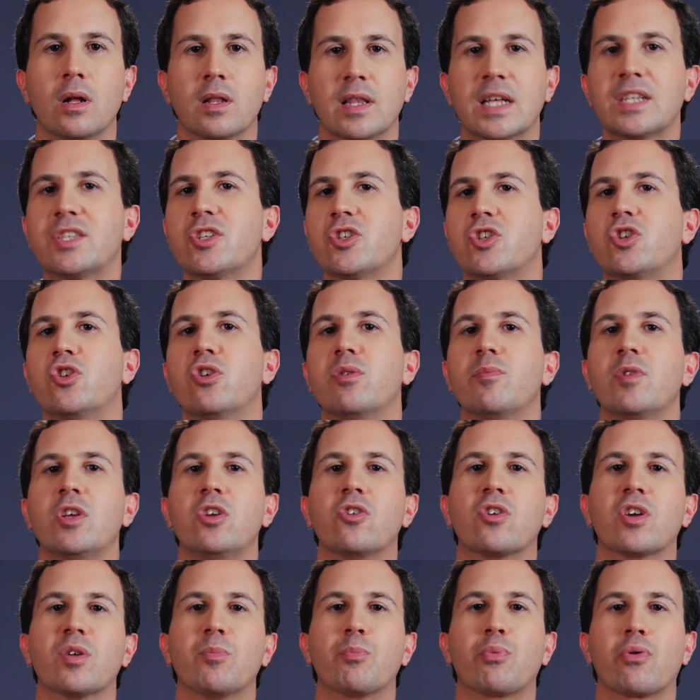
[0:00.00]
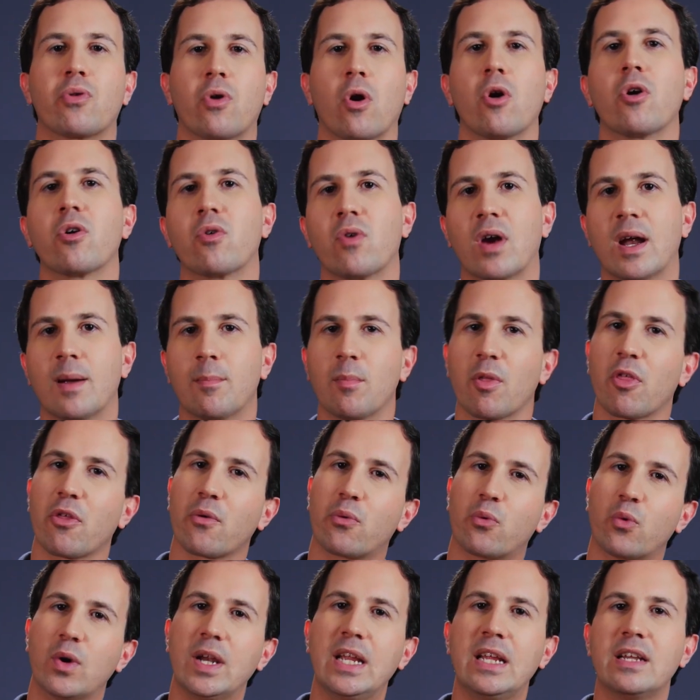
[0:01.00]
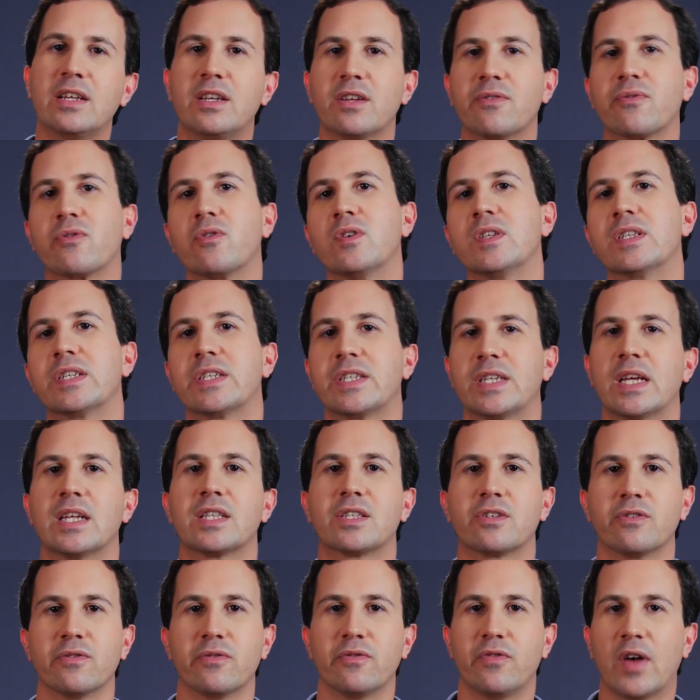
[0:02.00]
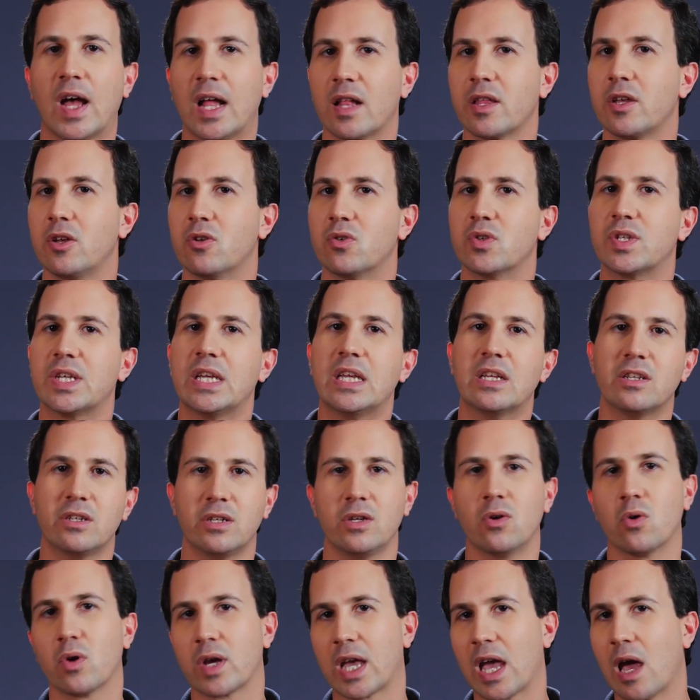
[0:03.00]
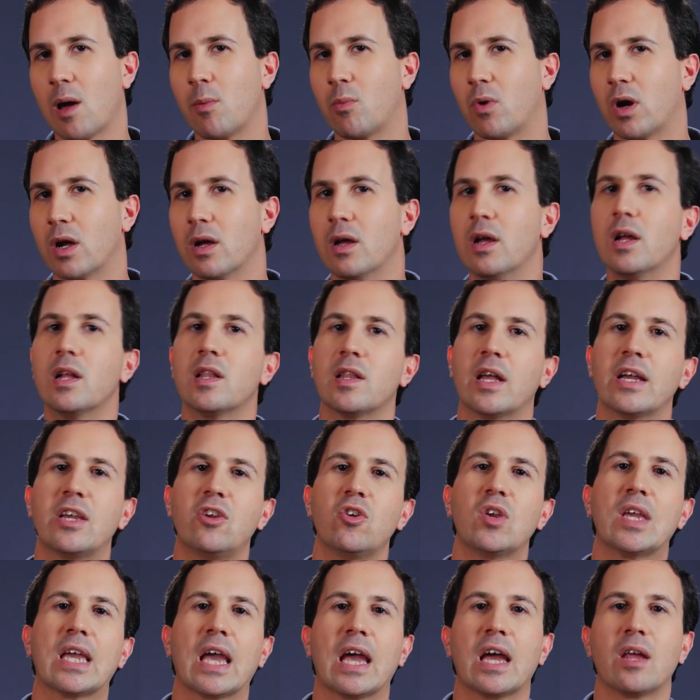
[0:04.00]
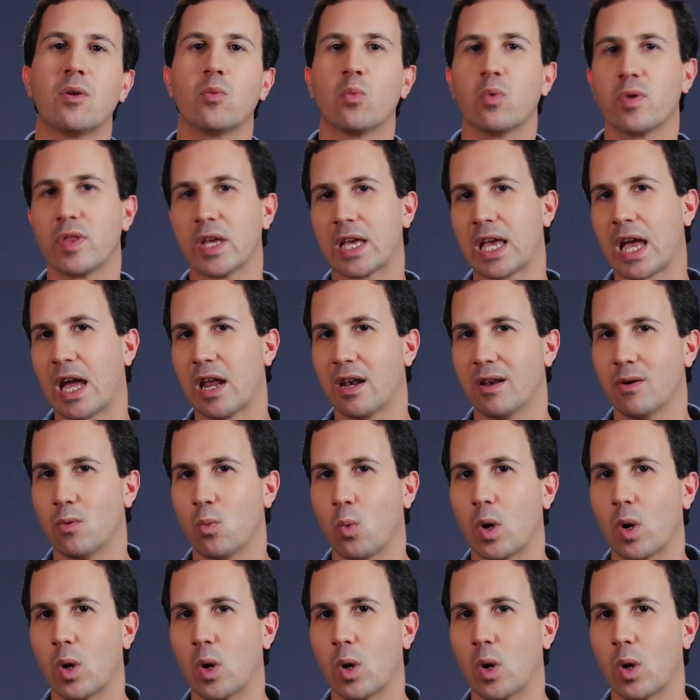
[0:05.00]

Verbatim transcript: Let's assume that you can program three different sets of values into your camera like you can with a Canon